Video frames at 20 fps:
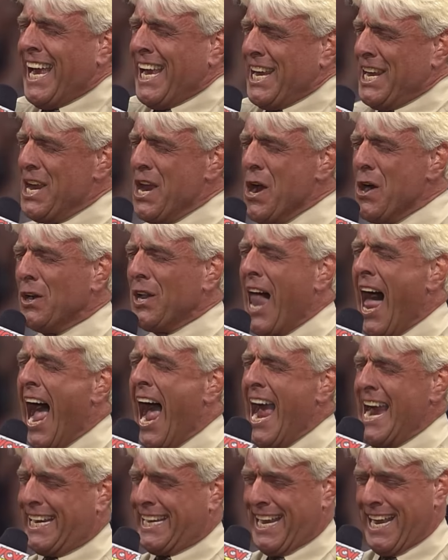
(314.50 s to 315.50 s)
You
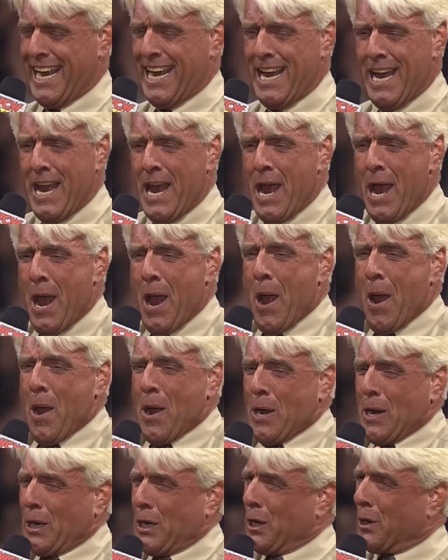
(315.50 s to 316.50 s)
like
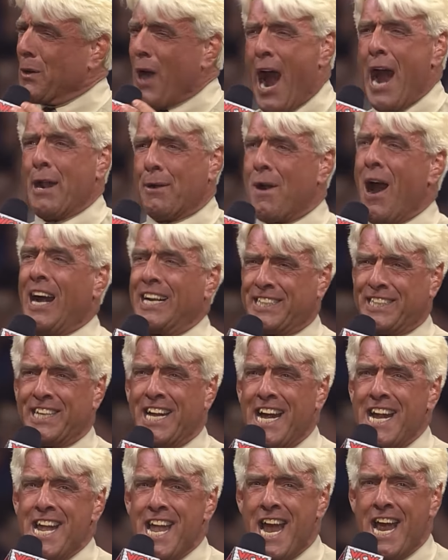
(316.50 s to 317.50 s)
great
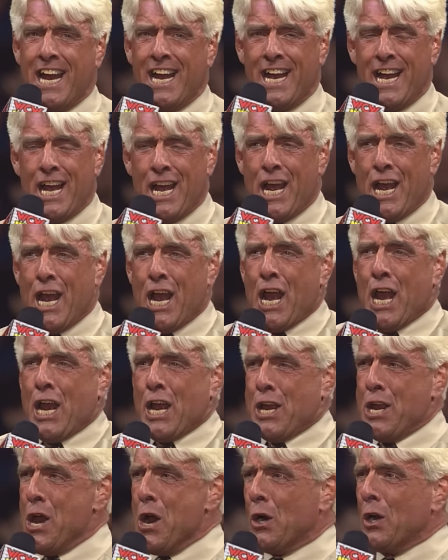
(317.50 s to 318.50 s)
wrestling.
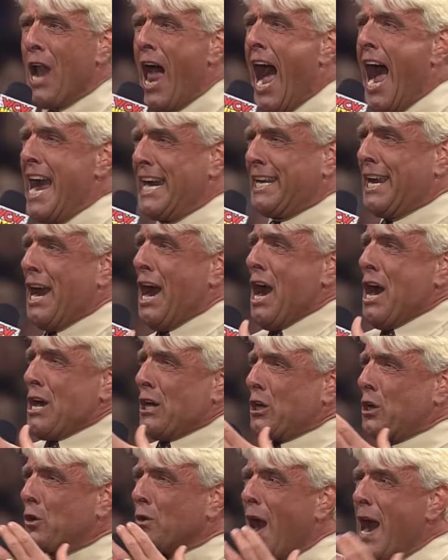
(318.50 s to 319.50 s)
You like
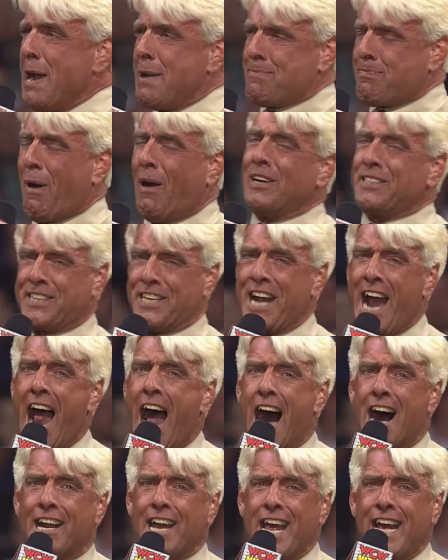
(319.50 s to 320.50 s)
great
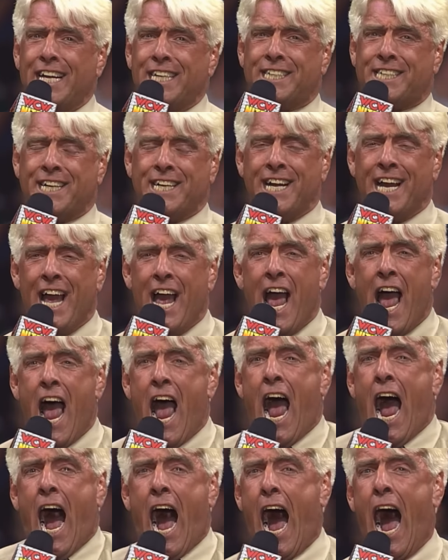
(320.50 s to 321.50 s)
personalities.
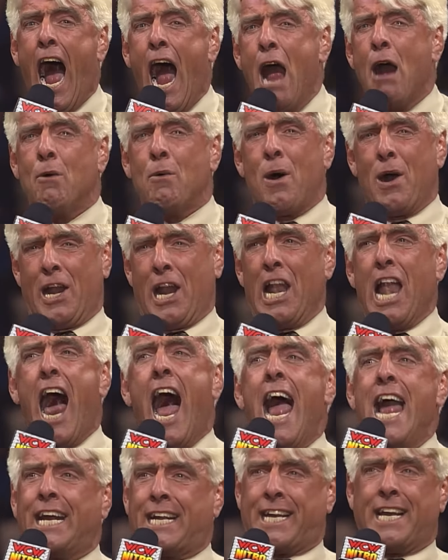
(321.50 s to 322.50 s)
I would
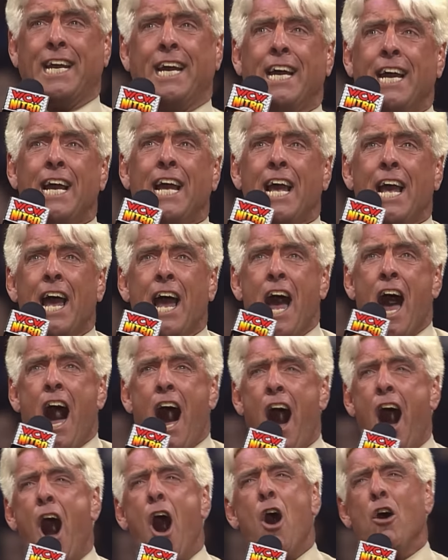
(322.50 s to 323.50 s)
like,
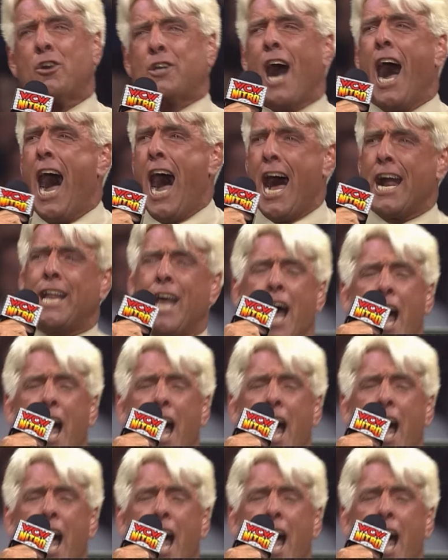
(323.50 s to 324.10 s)
oh God,